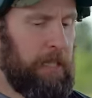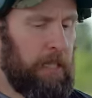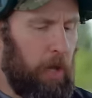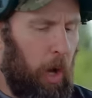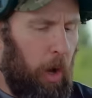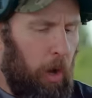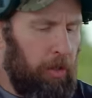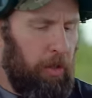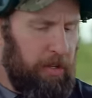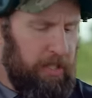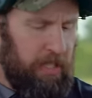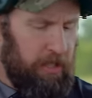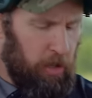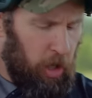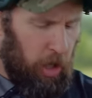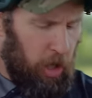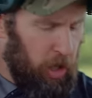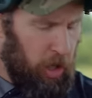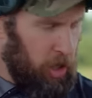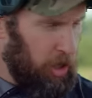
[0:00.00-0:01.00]
all these
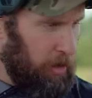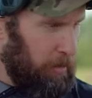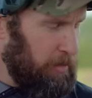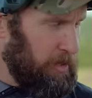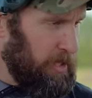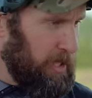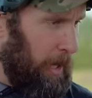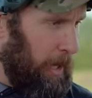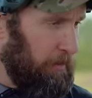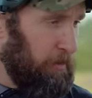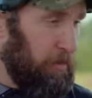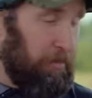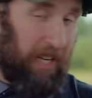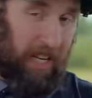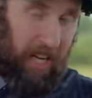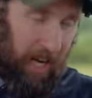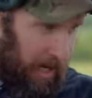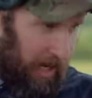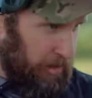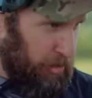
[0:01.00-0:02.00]
terms come from the
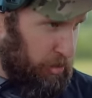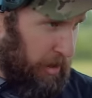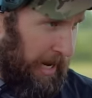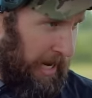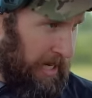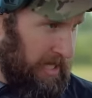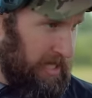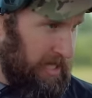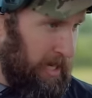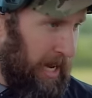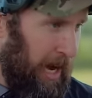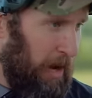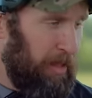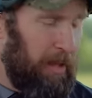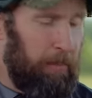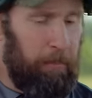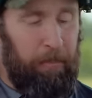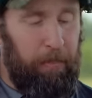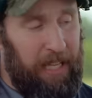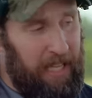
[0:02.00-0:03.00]
contracts and how
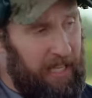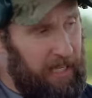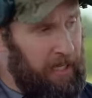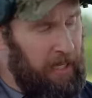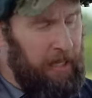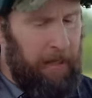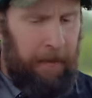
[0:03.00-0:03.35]
they bid